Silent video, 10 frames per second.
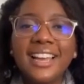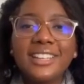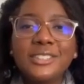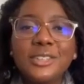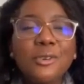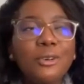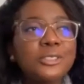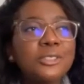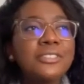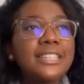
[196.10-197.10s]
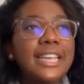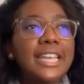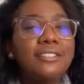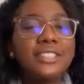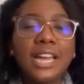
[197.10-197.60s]
do you also feel
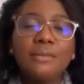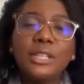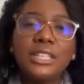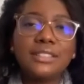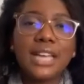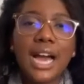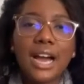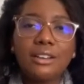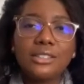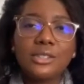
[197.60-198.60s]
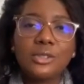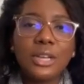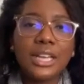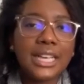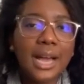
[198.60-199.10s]
like every time you leave the house,
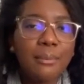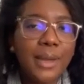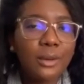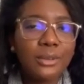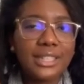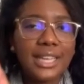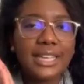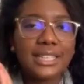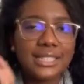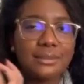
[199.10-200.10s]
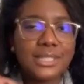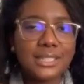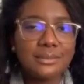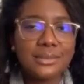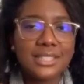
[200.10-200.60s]
you come back with like symptoms?